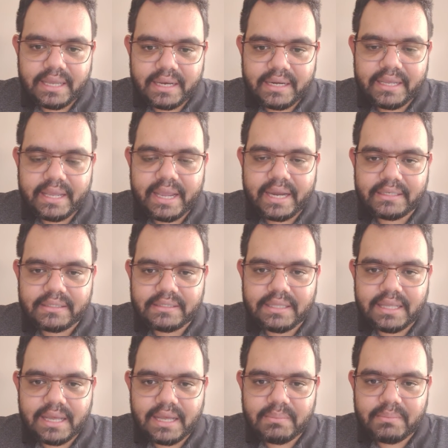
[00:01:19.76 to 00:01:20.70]
can
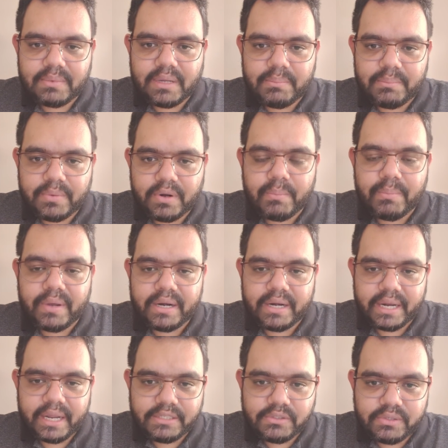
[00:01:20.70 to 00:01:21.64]
get the
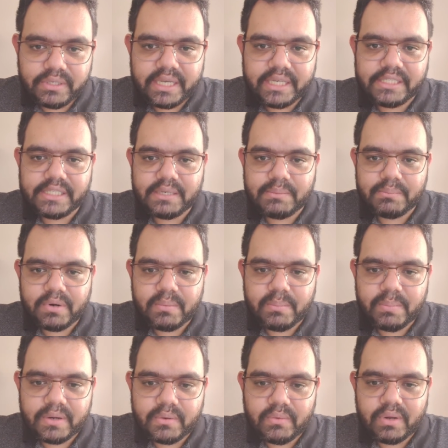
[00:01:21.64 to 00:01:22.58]
proper education,
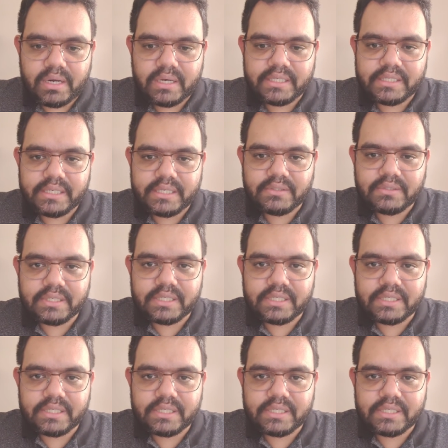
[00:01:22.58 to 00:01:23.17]
proper quality